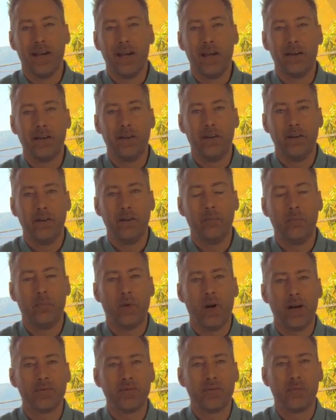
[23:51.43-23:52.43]
You
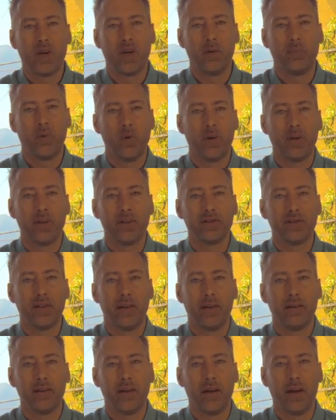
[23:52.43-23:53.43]
brought up some good points,
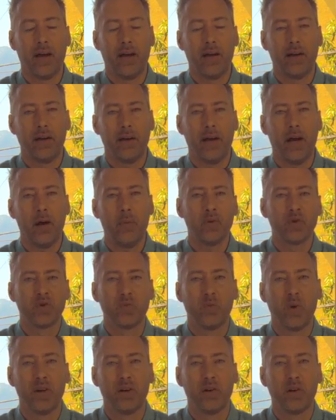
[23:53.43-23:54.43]
and I
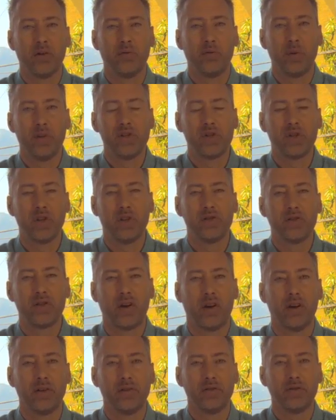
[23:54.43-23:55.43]
almost wonder if we should
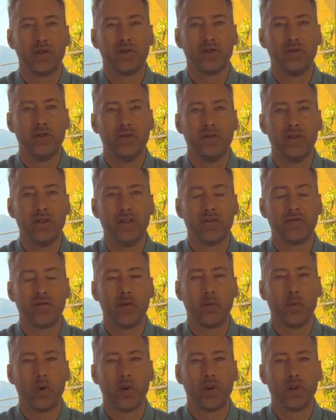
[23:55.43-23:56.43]
start just using
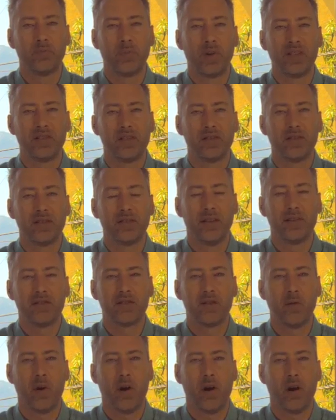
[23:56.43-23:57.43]
different words, because it's
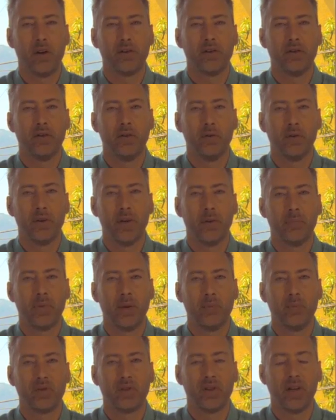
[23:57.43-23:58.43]
so hard to get
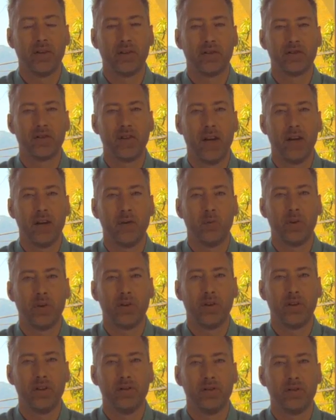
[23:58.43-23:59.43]
people to understand
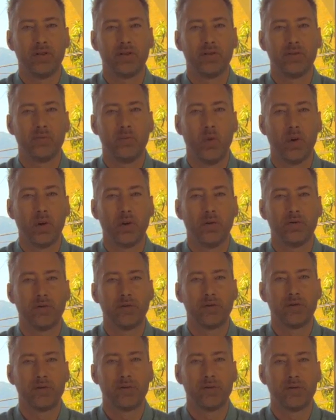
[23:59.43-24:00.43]
what these
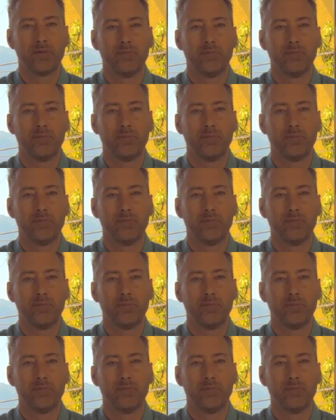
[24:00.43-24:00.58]
words